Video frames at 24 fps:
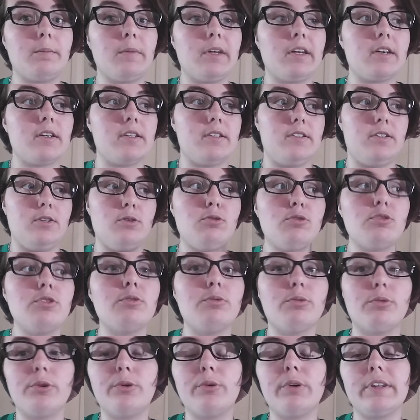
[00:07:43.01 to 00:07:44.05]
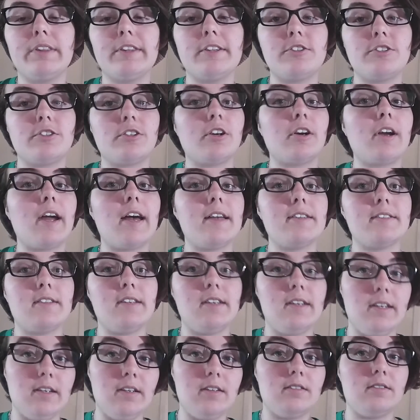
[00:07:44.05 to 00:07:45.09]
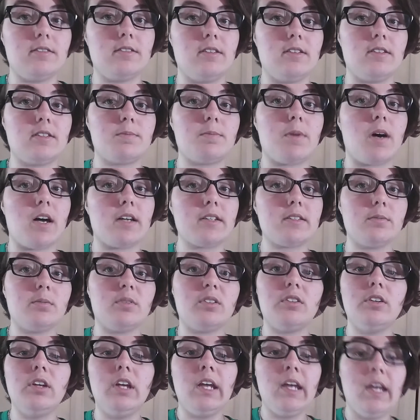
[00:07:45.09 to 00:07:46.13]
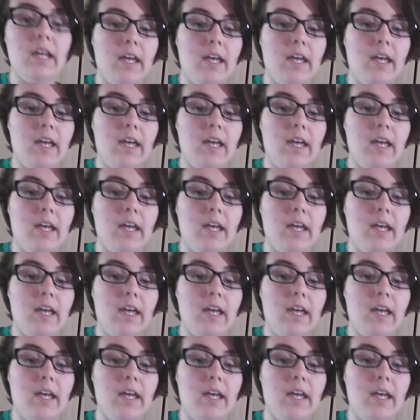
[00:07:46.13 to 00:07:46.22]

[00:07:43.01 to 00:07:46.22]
because you could ruin the shirt as easy as possible.